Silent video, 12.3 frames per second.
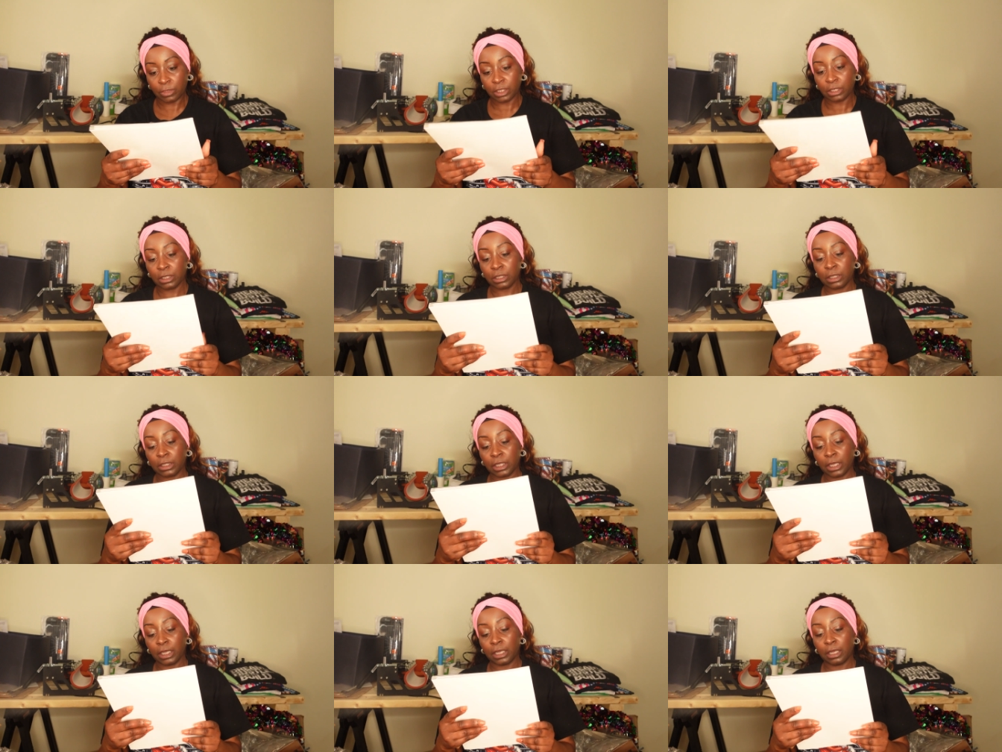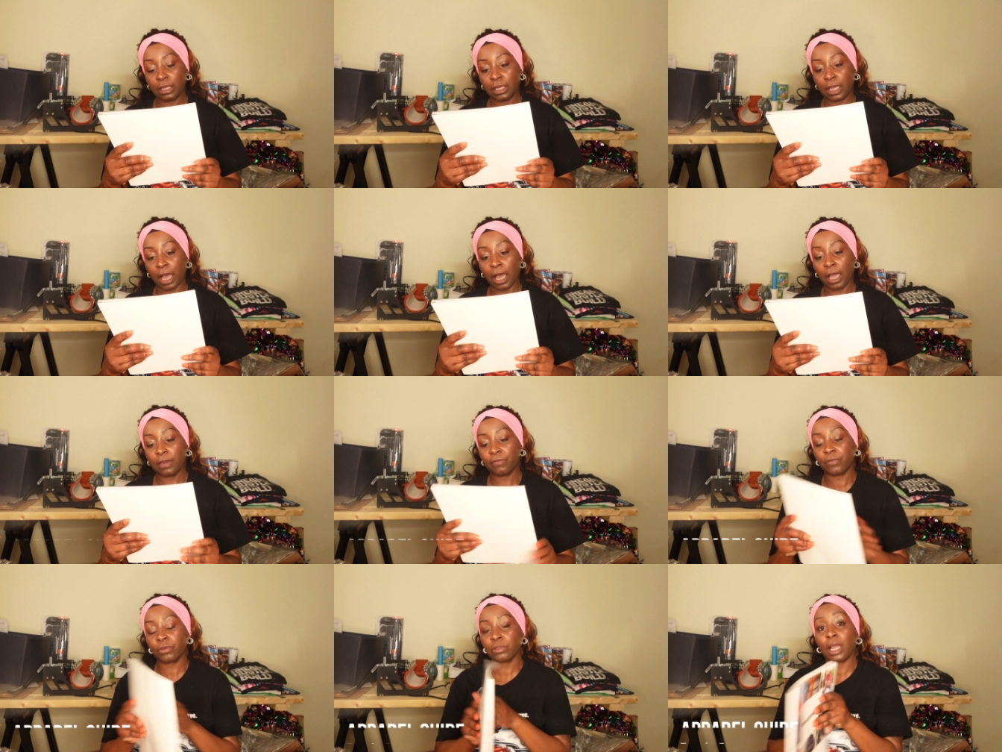is the guide
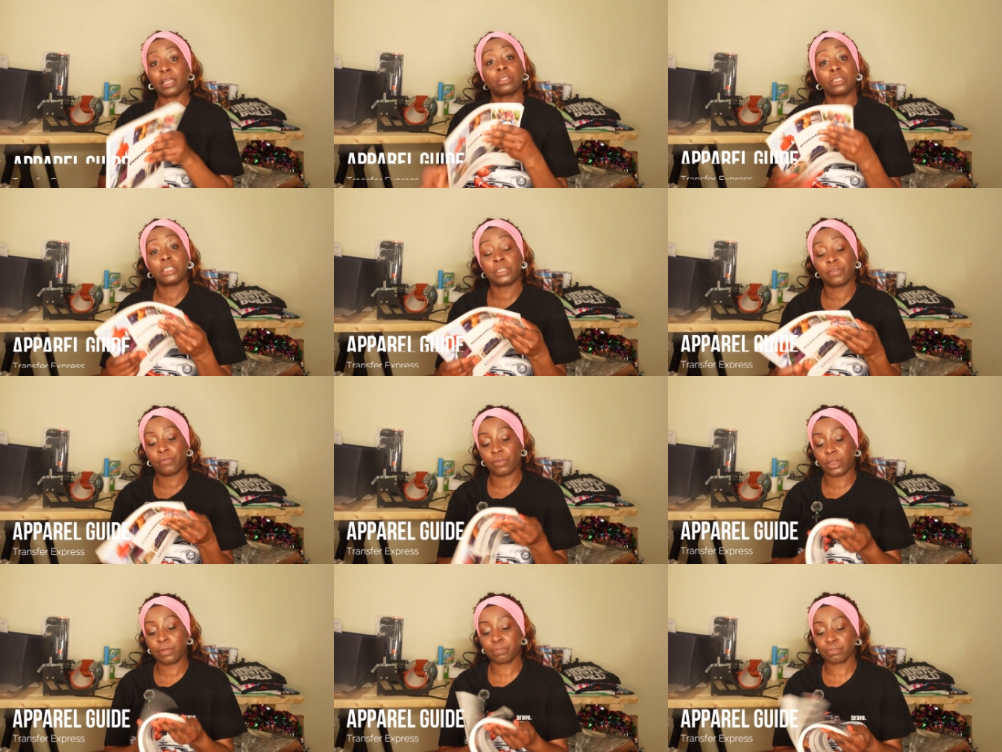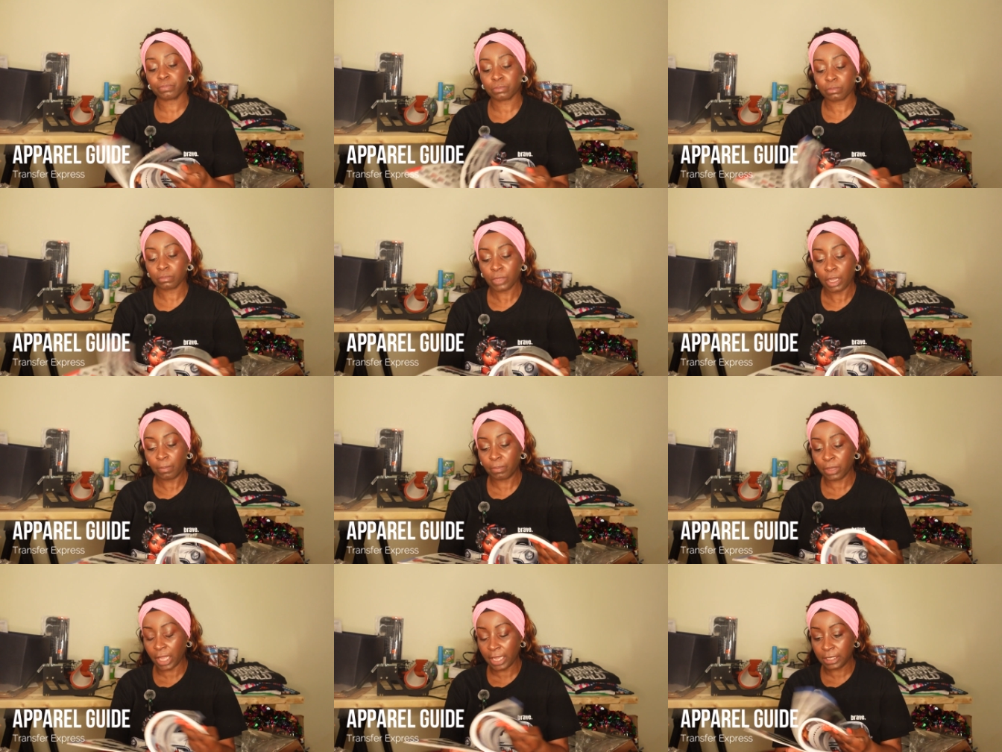for like the different
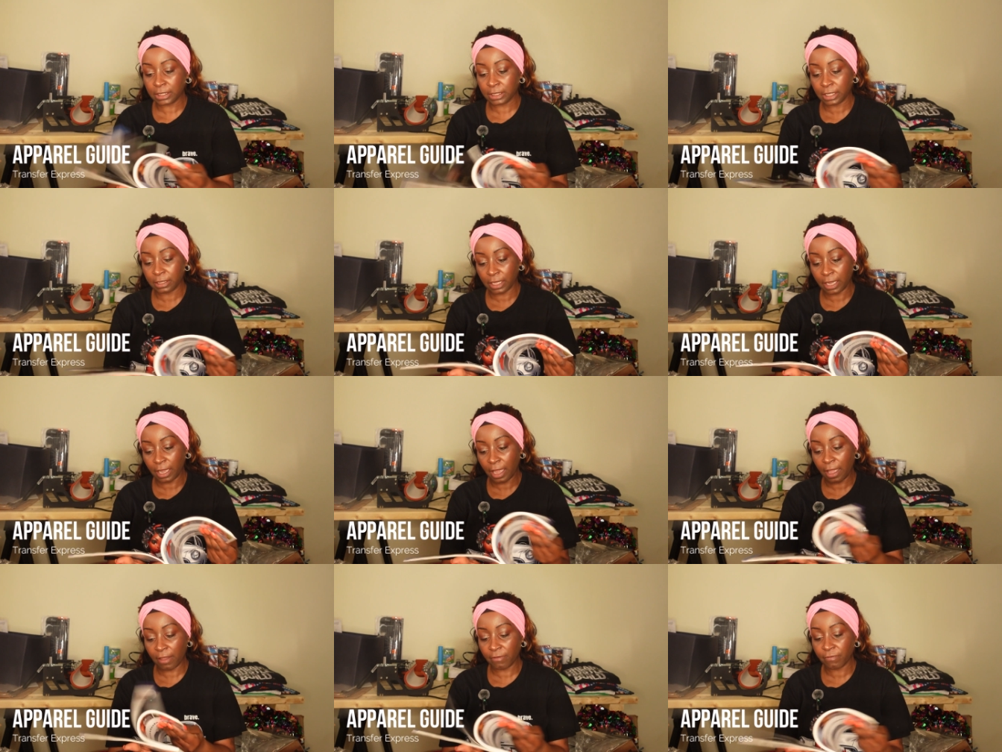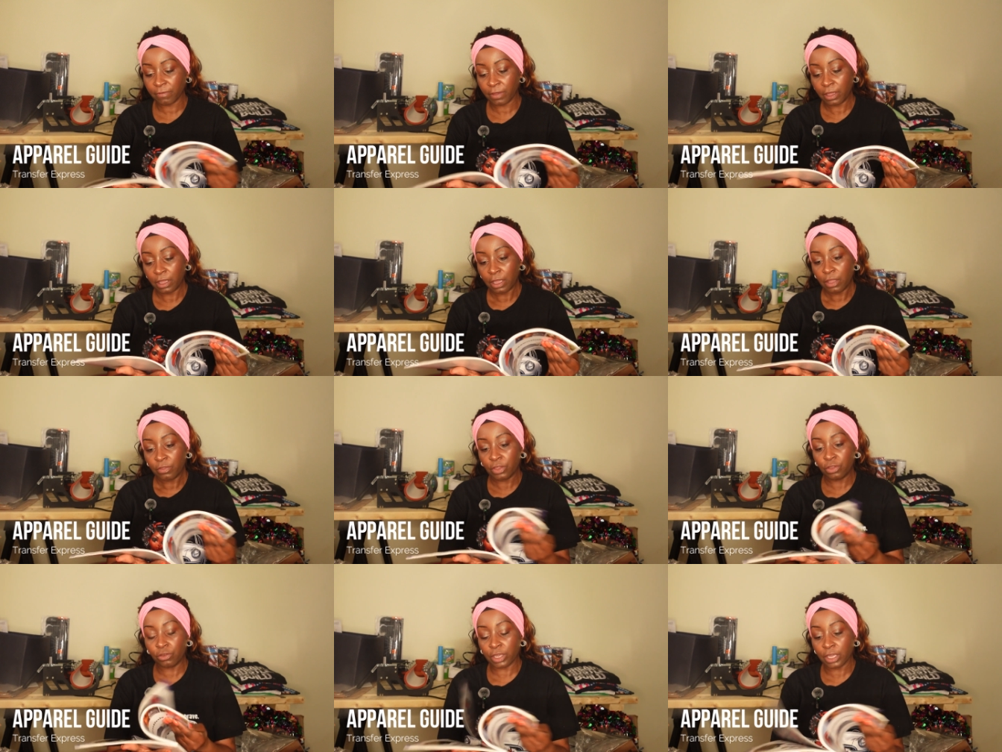blanks that they have
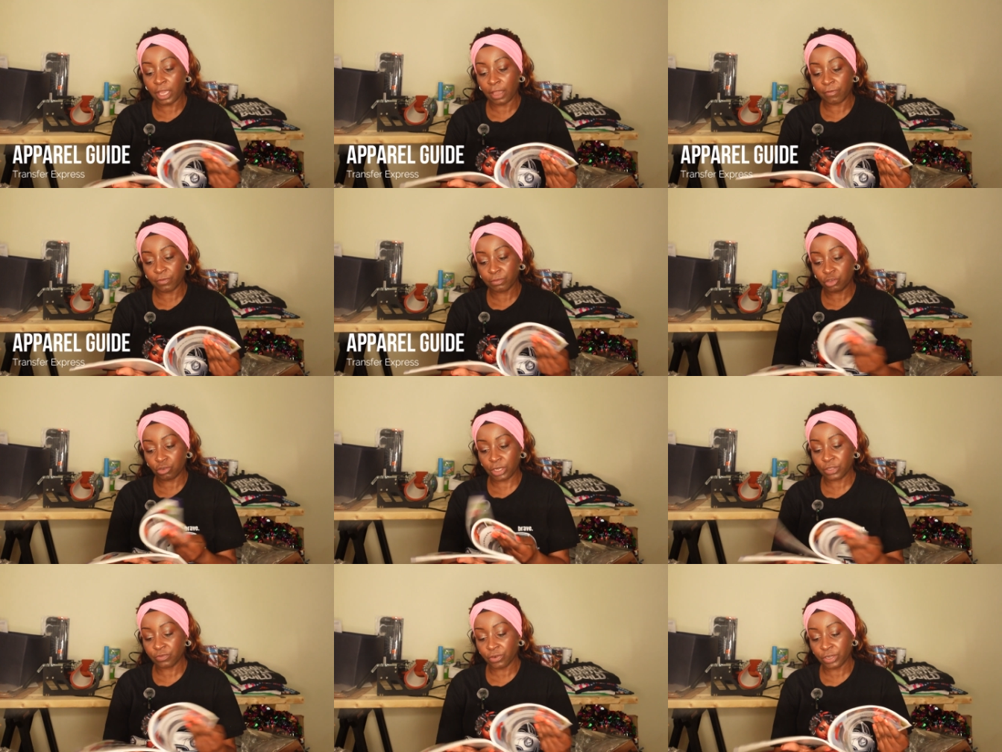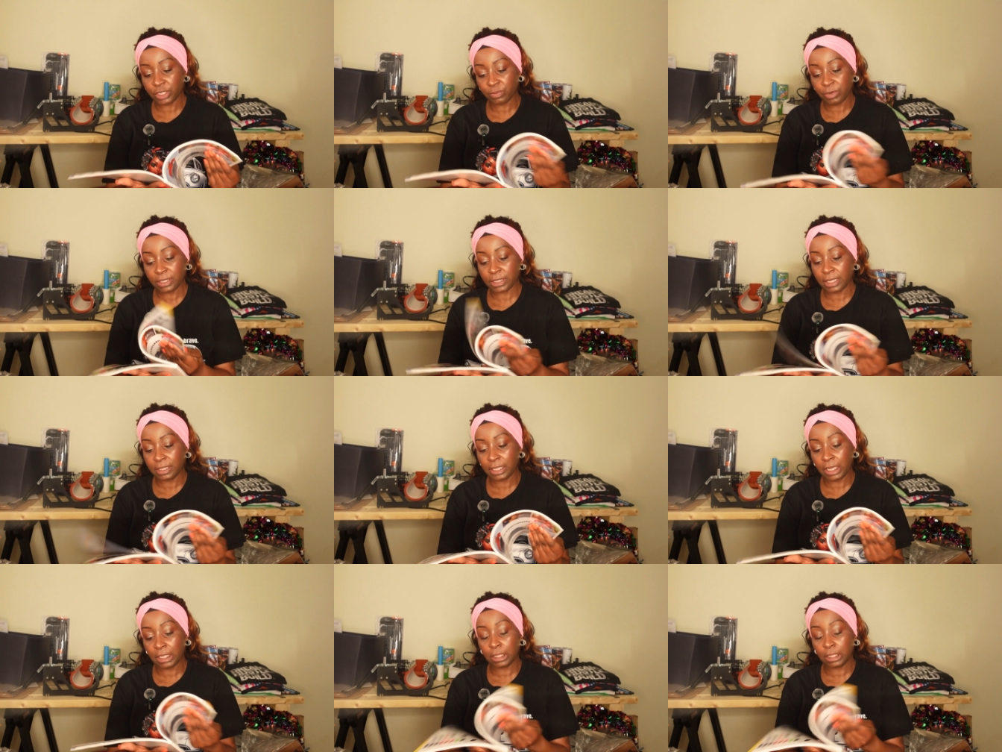that you could get from Transfer Express, and they